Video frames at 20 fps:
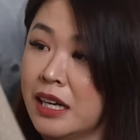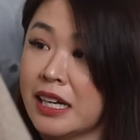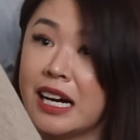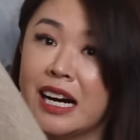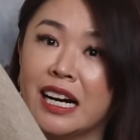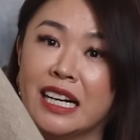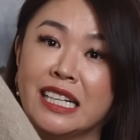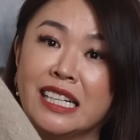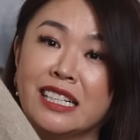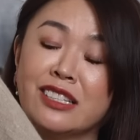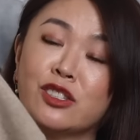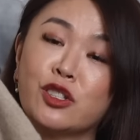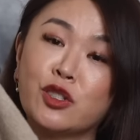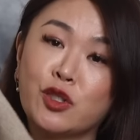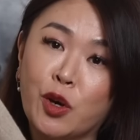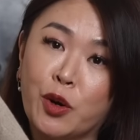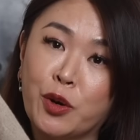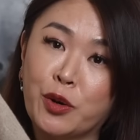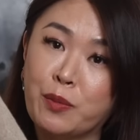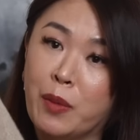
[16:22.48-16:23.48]
cardigans
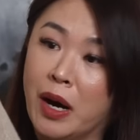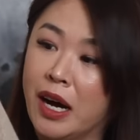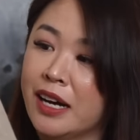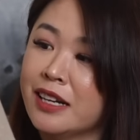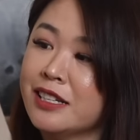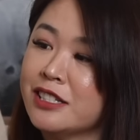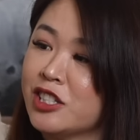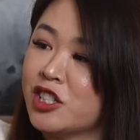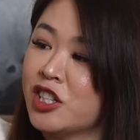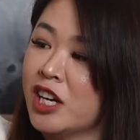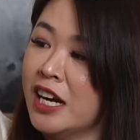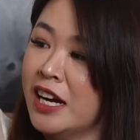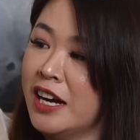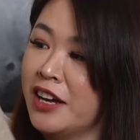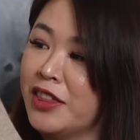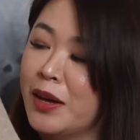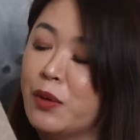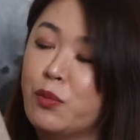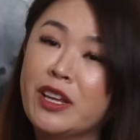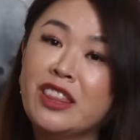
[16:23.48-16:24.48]
so much
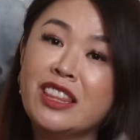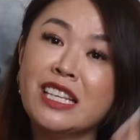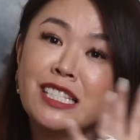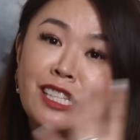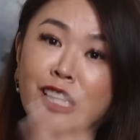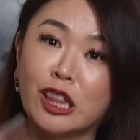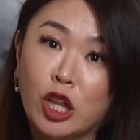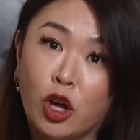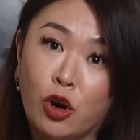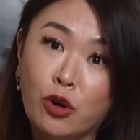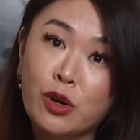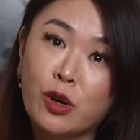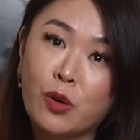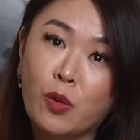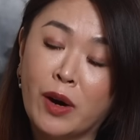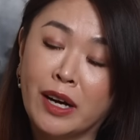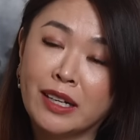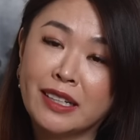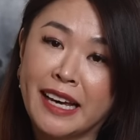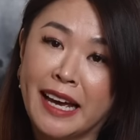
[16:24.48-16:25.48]
that when this longer
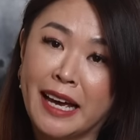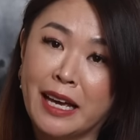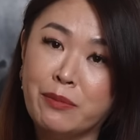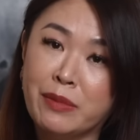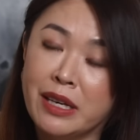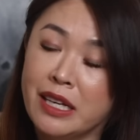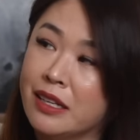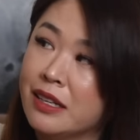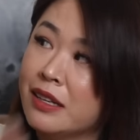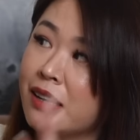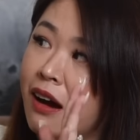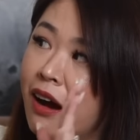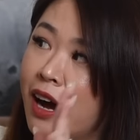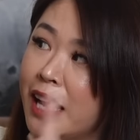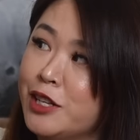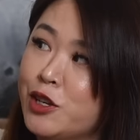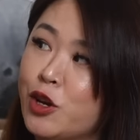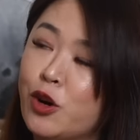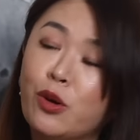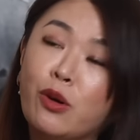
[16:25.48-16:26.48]
one came in,
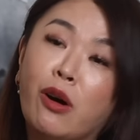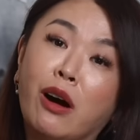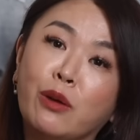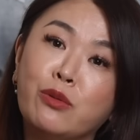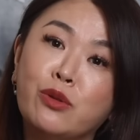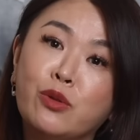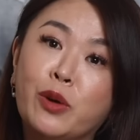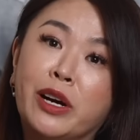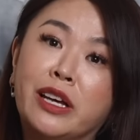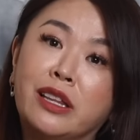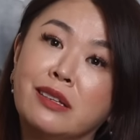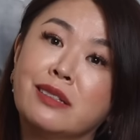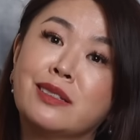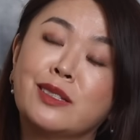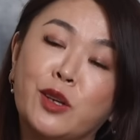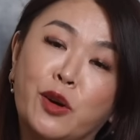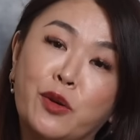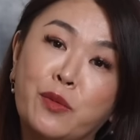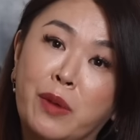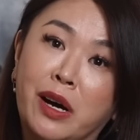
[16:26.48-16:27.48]
I know I will wear this
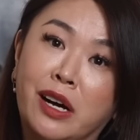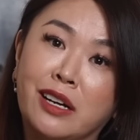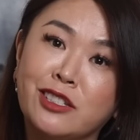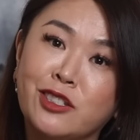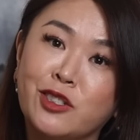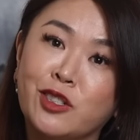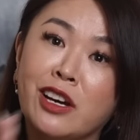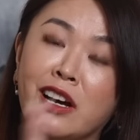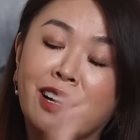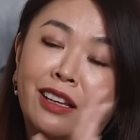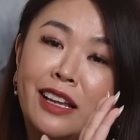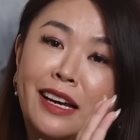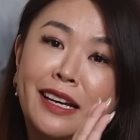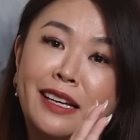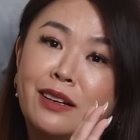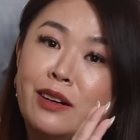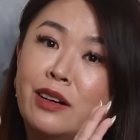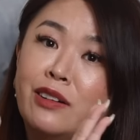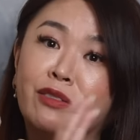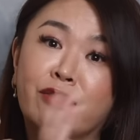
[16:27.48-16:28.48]
so much.
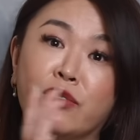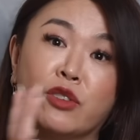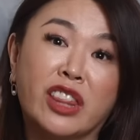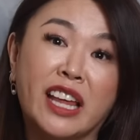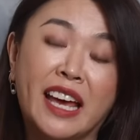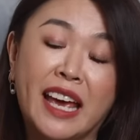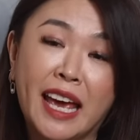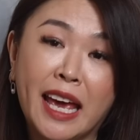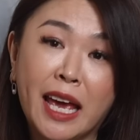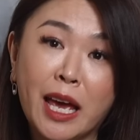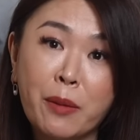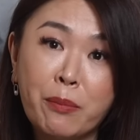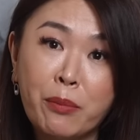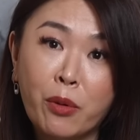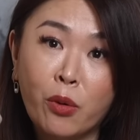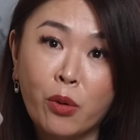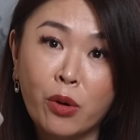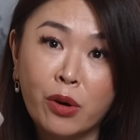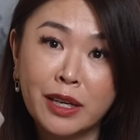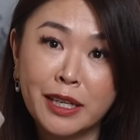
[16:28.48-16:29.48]
Like for the
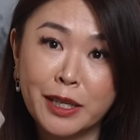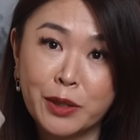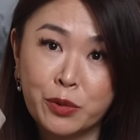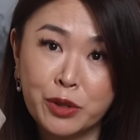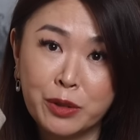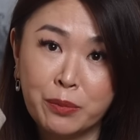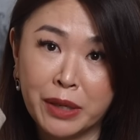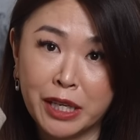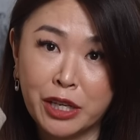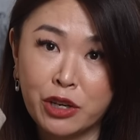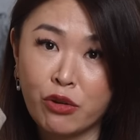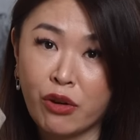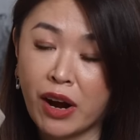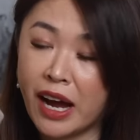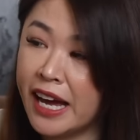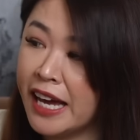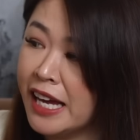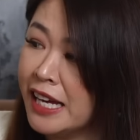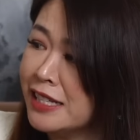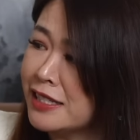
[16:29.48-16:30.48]
airport, it would be
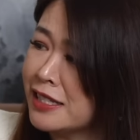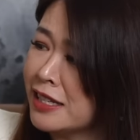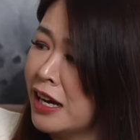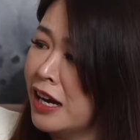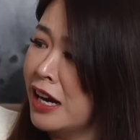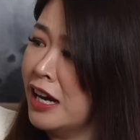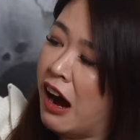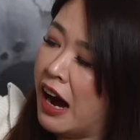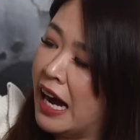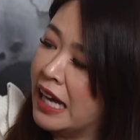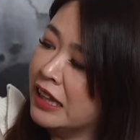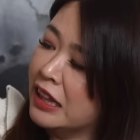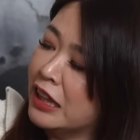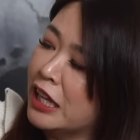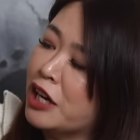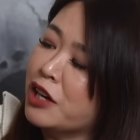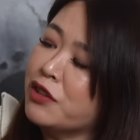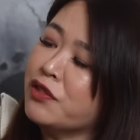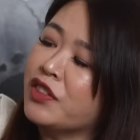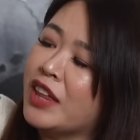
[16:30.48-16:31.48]
great. I
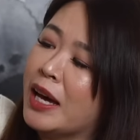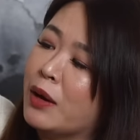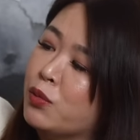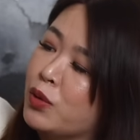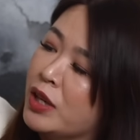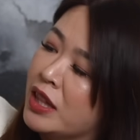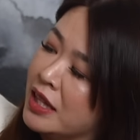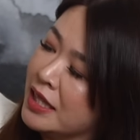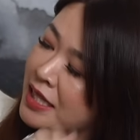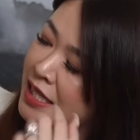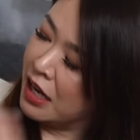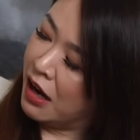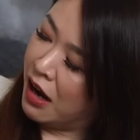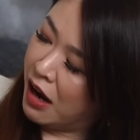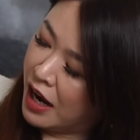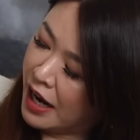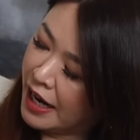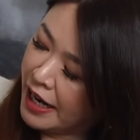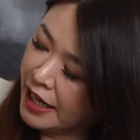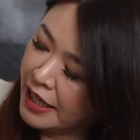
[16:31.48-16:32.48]
love that with the
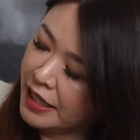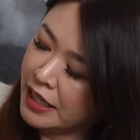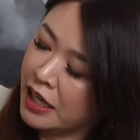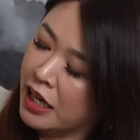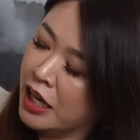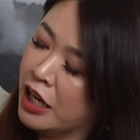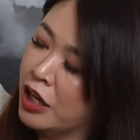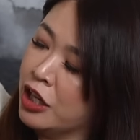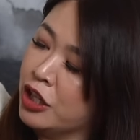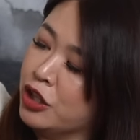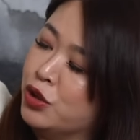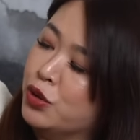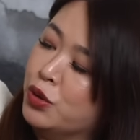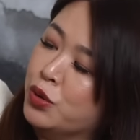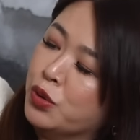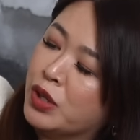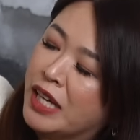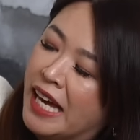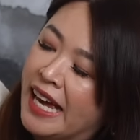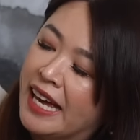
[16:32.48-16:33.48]
tie,
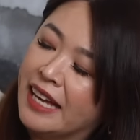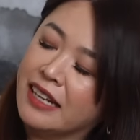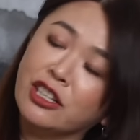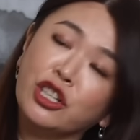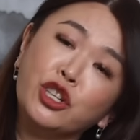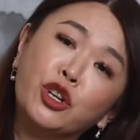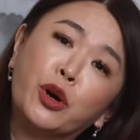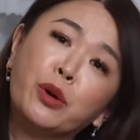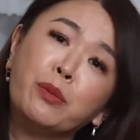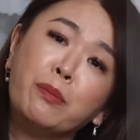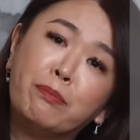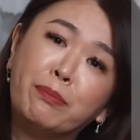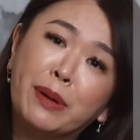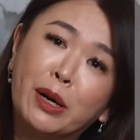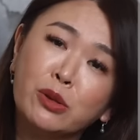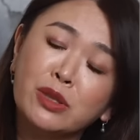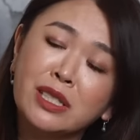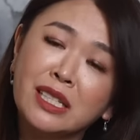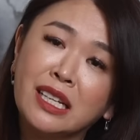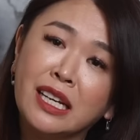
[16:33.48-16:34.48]
you can, you know,
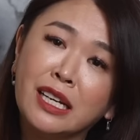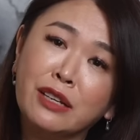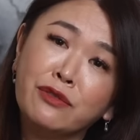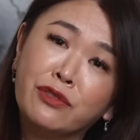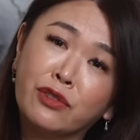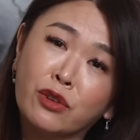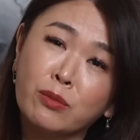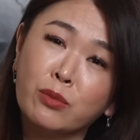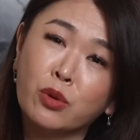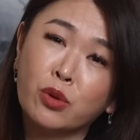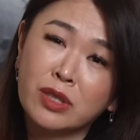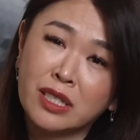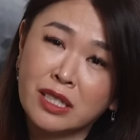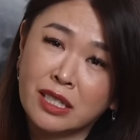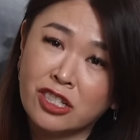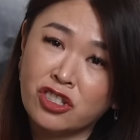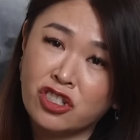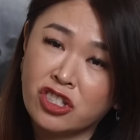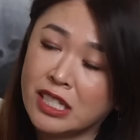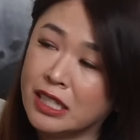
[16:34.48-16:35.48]
belt it in for a more
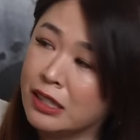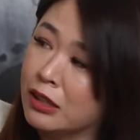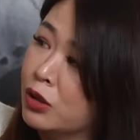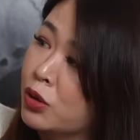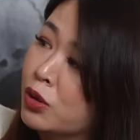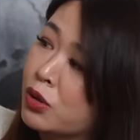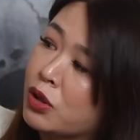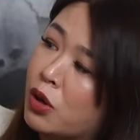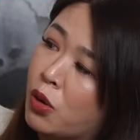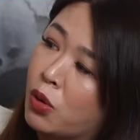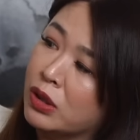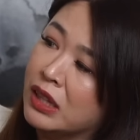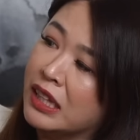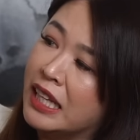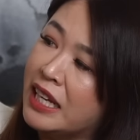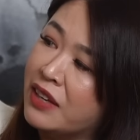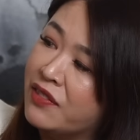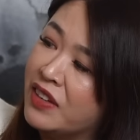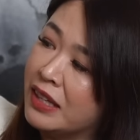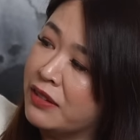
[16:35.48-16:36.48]
cinched in look or
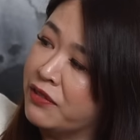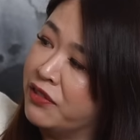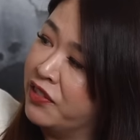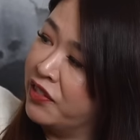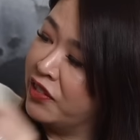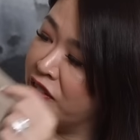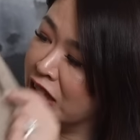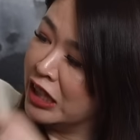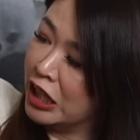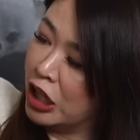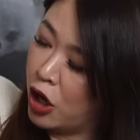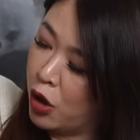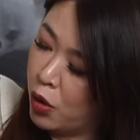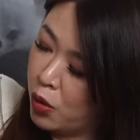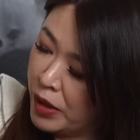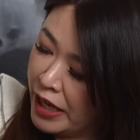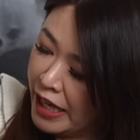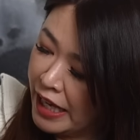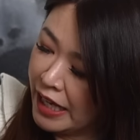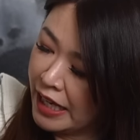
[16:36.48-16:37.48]
leave it
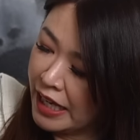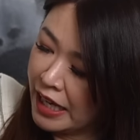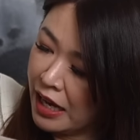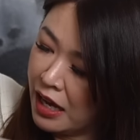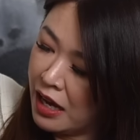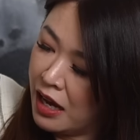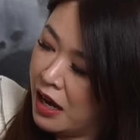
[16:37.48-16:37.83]
flowing.